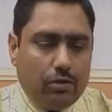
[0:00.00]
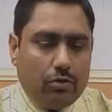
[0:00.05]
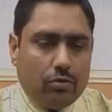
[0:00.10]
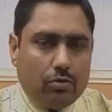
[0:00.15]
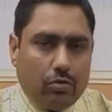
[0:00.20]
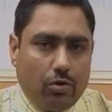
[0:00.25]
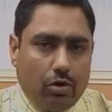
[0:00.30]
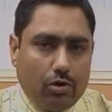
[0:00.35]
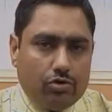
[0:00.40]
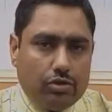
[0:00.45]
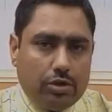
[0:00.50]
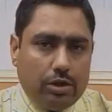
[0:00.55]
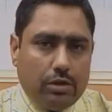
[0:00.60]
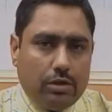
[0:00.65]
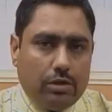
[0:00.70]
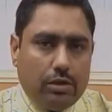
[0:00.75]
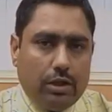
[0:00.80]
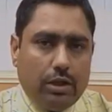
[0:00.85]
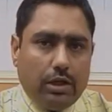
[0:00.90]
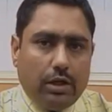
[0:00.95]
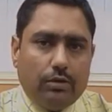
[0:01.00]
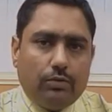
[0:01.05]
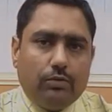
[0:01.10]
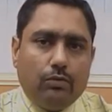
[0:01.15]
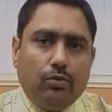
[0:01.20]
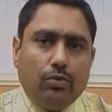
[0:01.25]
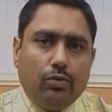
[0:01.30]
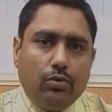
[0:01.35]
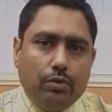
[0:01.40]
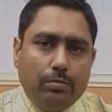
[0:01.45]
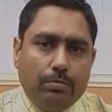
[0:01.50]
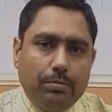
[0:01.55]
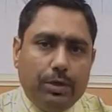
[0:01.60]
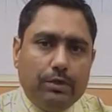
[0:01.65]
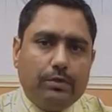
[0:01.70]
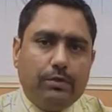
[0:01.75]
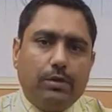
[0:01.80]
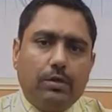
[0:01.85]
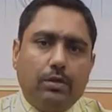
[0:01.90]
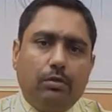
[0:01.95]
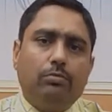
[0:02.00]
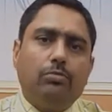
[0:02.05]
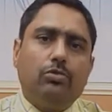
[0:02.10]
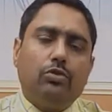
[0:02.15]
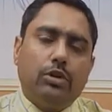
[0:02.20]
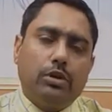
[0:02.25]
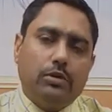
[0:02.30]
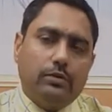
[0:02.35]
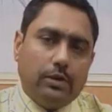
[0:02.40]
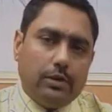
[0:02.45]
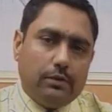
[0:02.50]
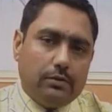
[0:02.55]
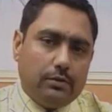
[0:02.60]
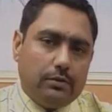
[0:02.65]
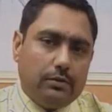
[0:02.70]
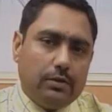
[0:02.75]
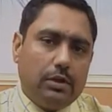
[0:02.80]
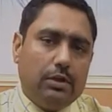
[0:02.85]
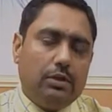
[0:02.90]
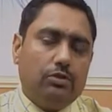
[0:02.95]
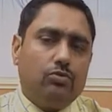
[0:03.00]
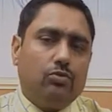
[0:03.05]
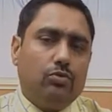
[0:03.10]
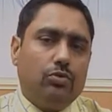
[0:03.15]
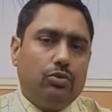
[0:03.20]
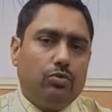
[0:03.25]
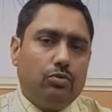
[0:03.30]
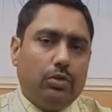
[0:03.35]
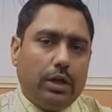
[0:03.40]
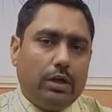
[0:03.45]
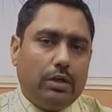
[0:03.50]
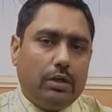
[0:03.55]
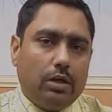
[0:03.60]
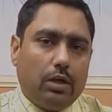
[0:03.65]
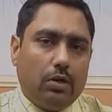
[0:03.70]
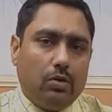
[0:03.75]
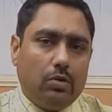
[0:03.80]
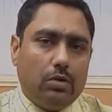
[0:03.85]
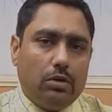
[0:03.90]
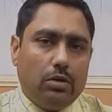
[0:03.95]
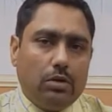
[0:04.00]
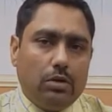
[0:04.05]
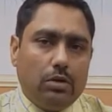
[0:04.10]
your cost sheet, there are four basic components as the sir has told you right now.